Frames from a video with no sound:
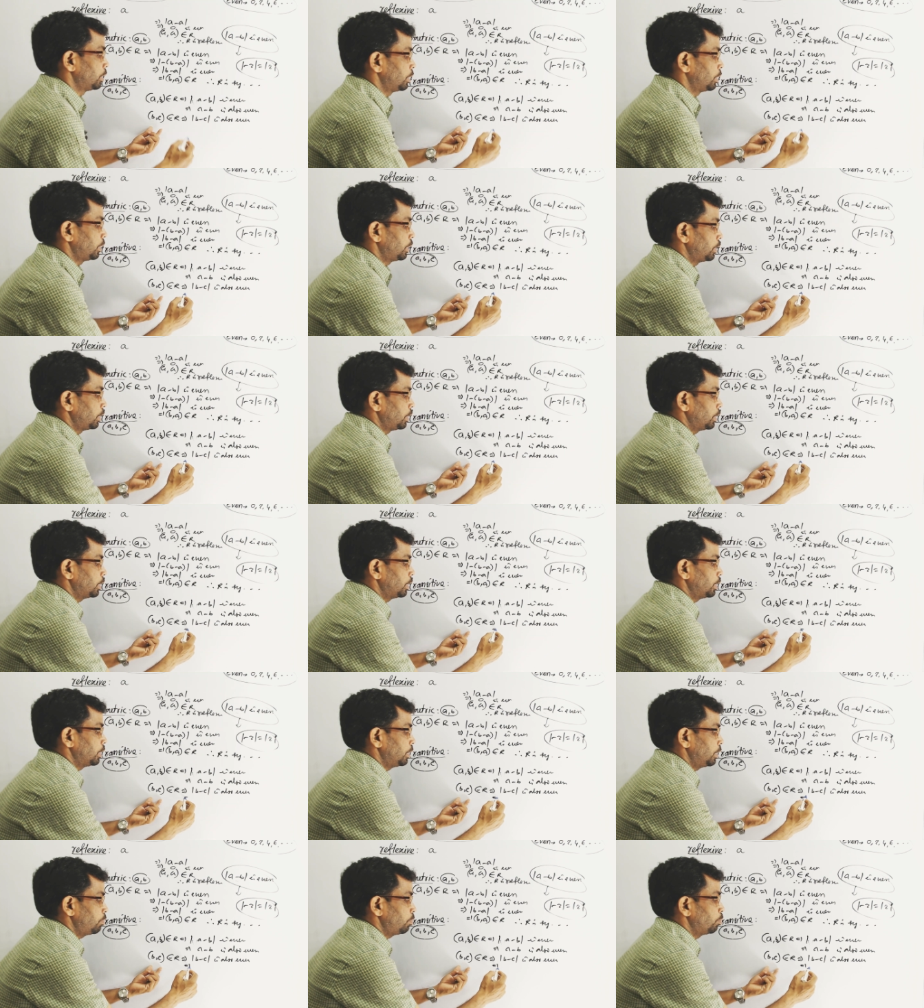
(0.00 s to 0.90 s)
And
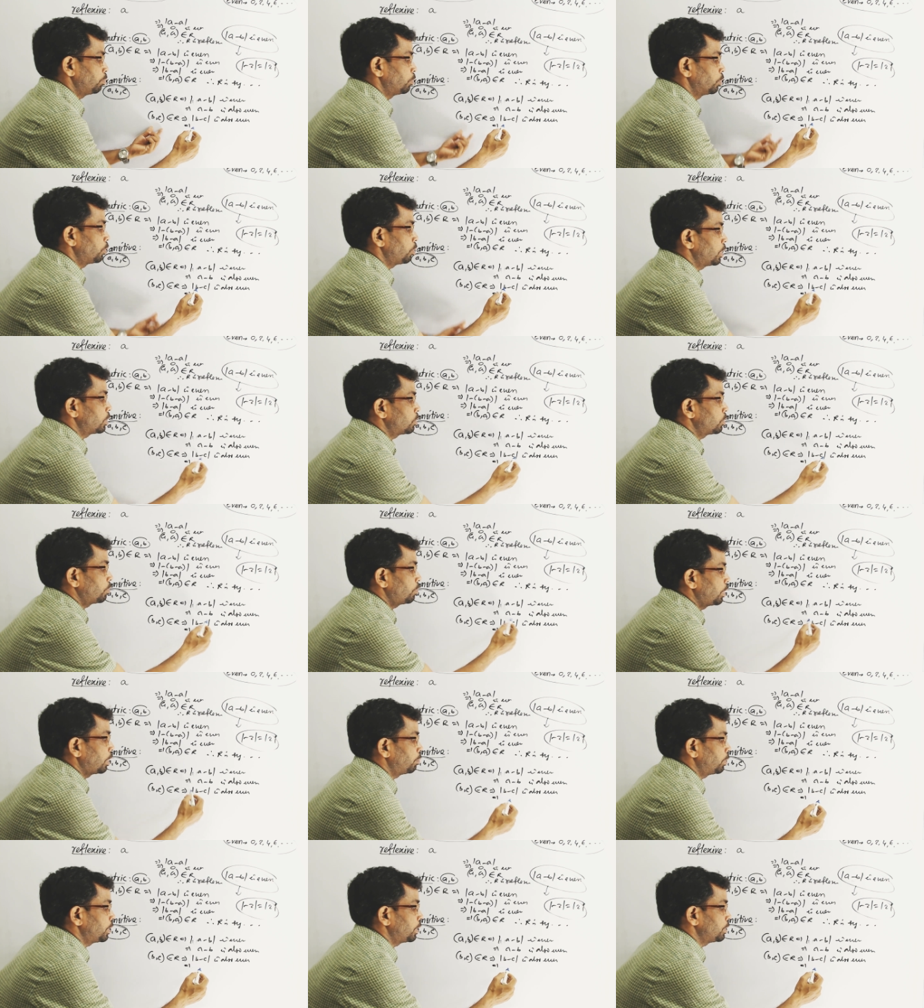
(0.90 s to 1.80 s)
if modulus of number
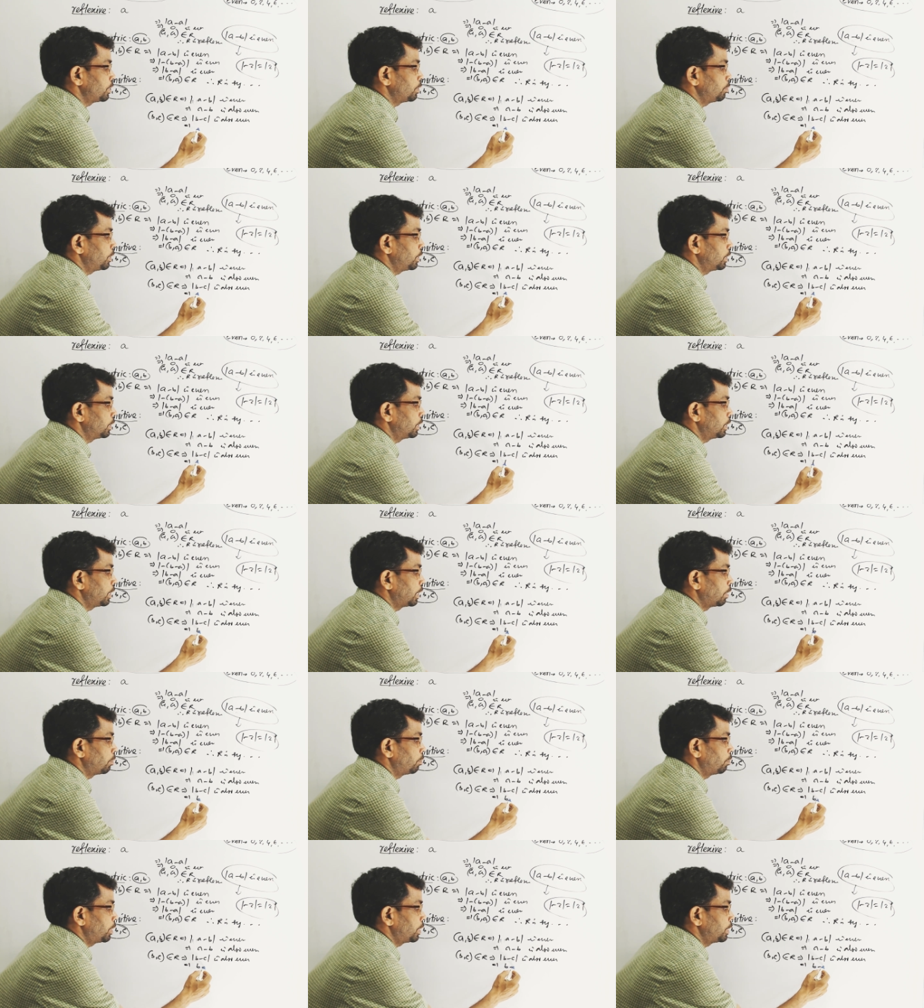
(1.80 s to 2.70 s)
is even, then number
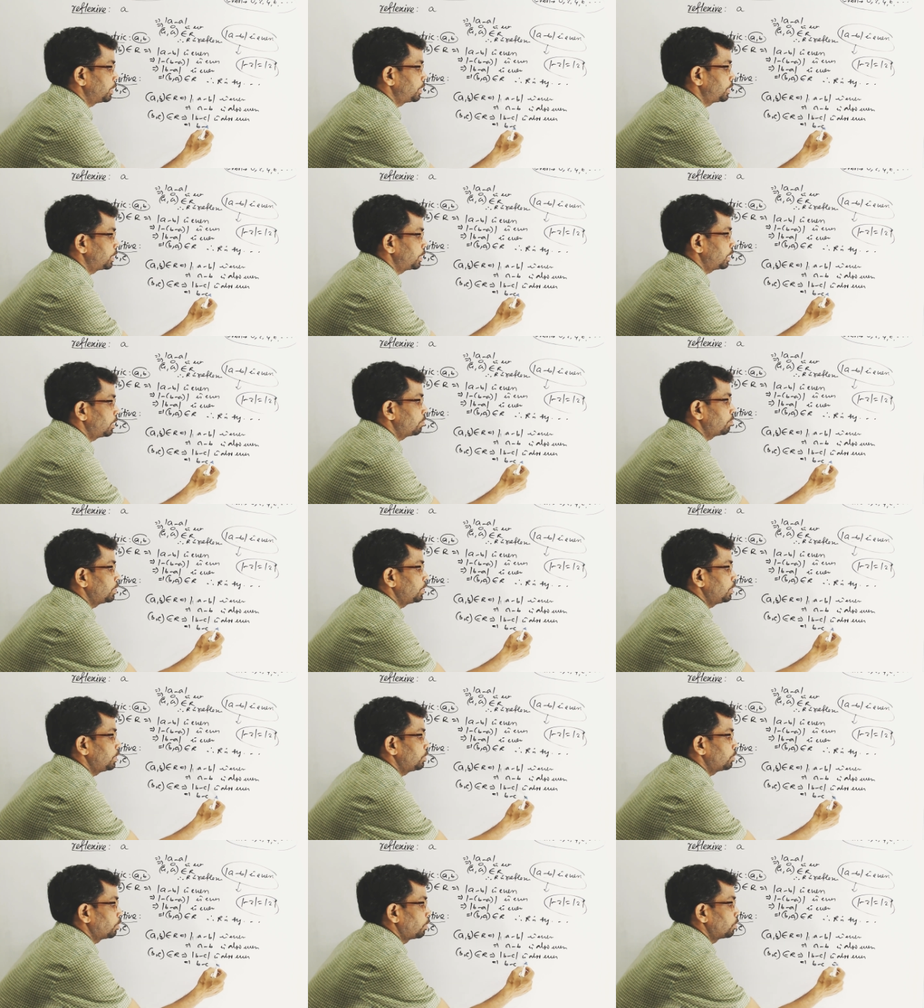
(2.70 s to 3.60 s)
itself is
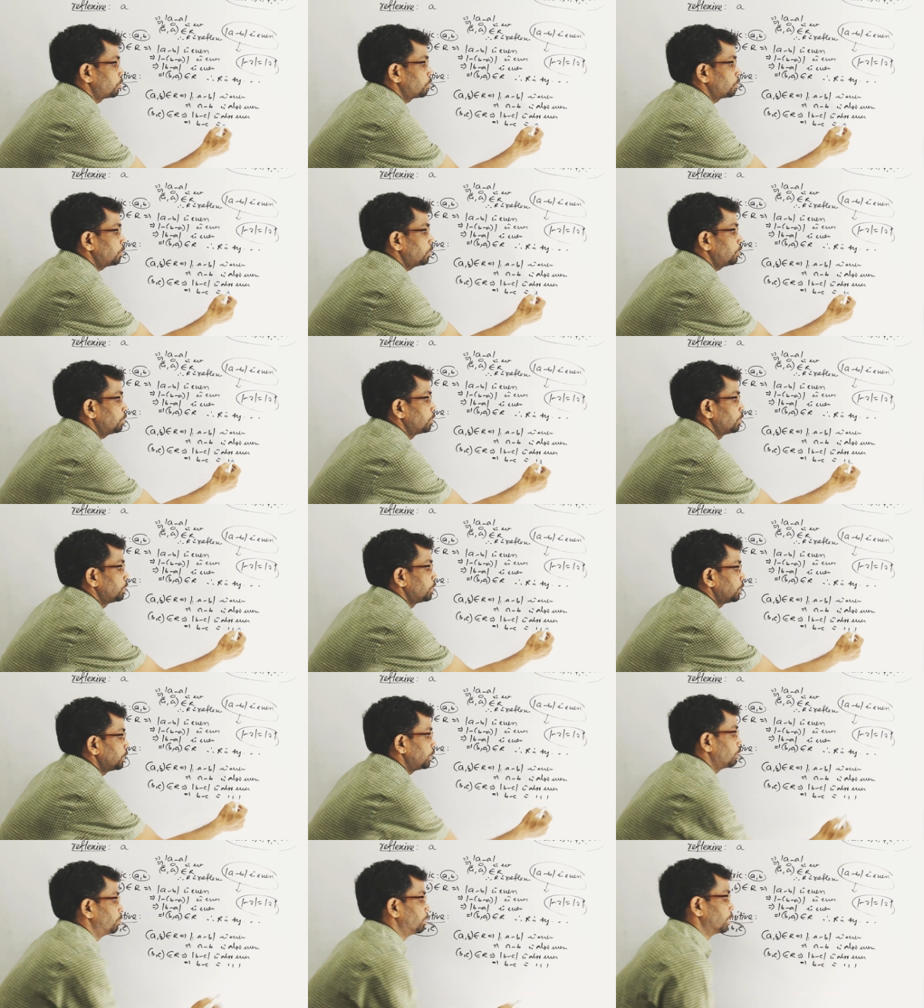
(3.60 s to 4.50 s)
also
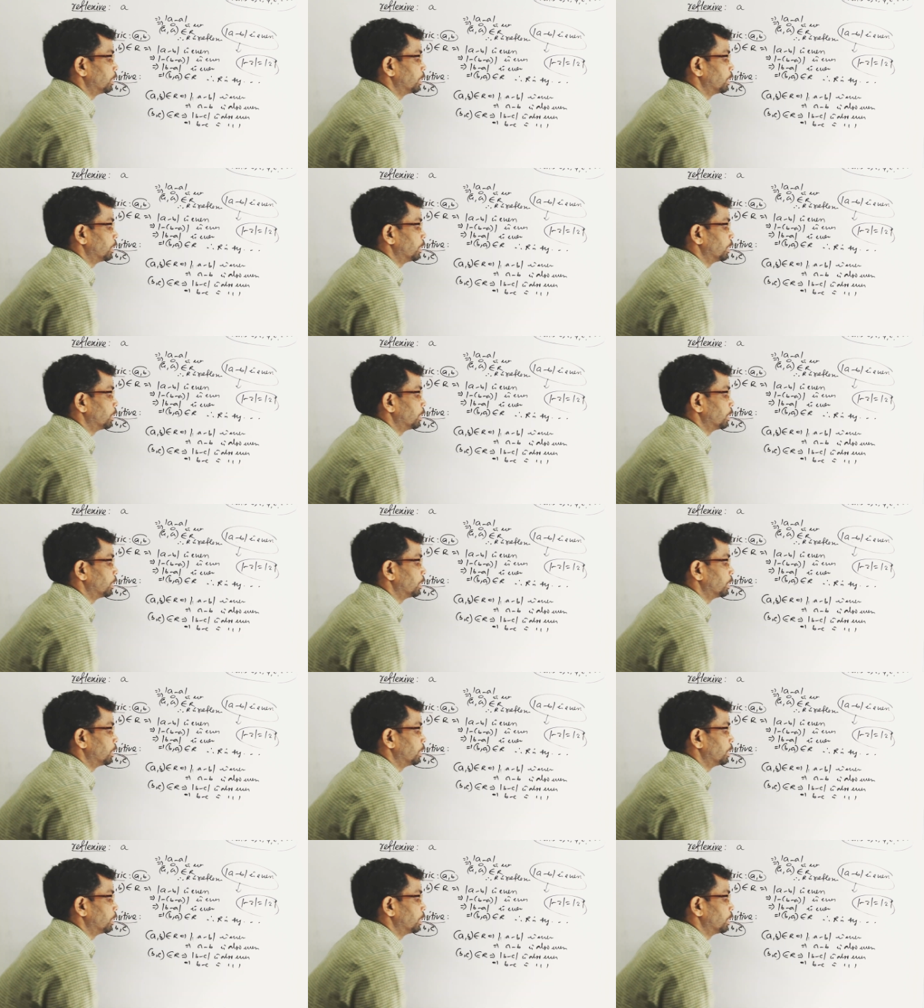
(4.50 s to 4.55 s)
even.